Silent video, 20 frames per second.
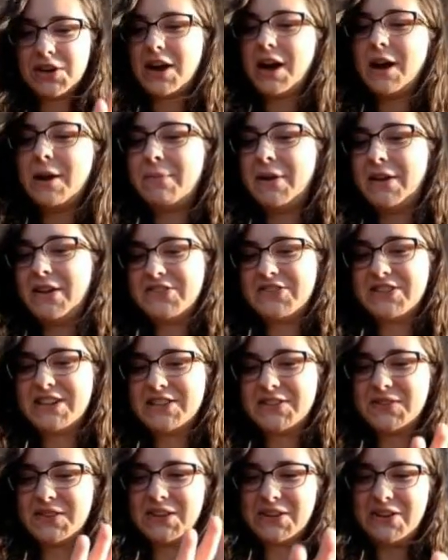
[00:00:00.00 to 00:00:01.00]
I
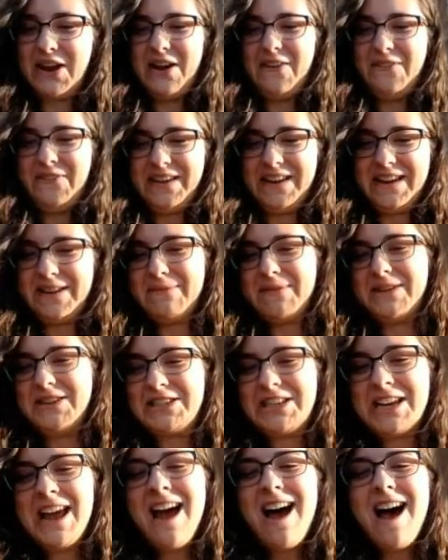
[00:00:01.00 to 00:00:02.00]
apologize for the graphic
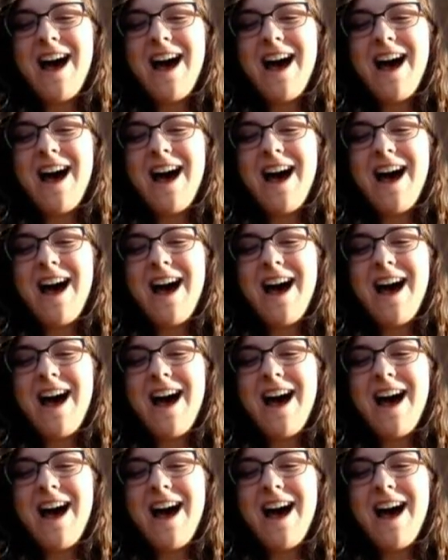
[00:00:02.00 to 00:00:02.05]
image,